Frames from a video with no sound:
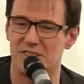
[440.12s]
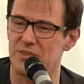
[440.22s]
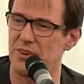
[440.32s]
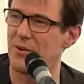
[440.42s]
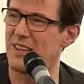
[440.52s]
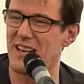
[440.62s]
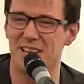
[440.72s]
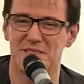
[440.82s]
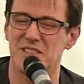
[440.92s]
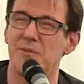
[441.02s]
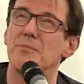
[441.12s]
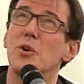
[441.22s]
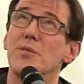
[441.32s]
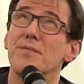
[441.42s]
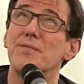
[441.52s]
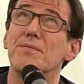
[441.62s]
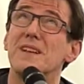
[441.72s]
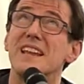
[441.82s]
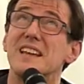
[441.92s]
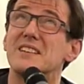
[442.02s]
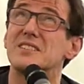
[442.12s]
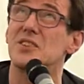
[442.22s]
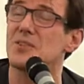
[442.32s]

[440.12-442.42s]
don't know, it's a roof leaks or,